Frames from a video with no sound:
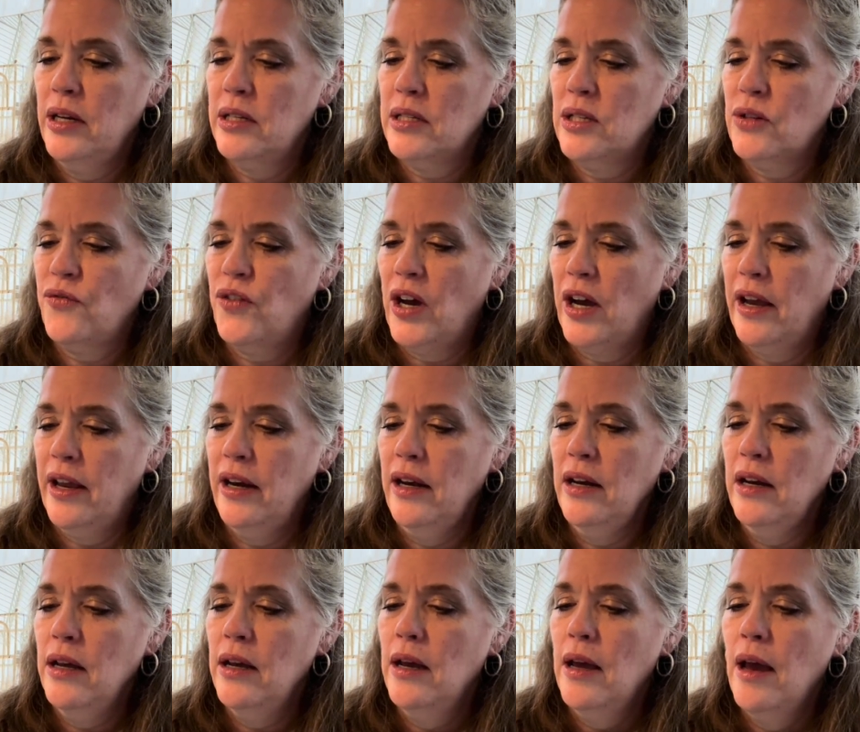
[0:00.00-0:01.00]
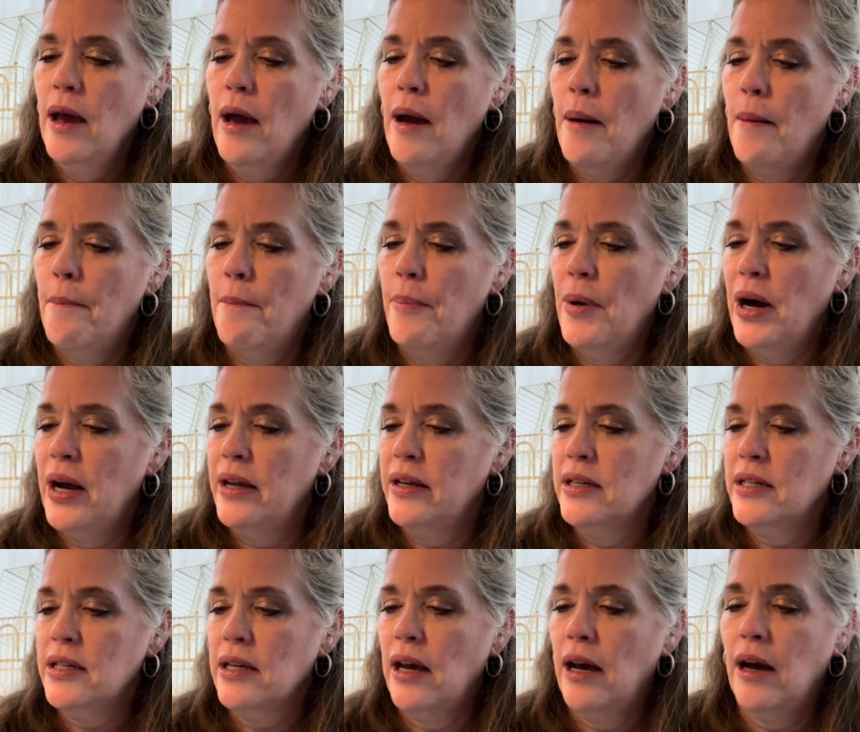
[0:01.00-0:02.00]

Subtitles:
It's fine. But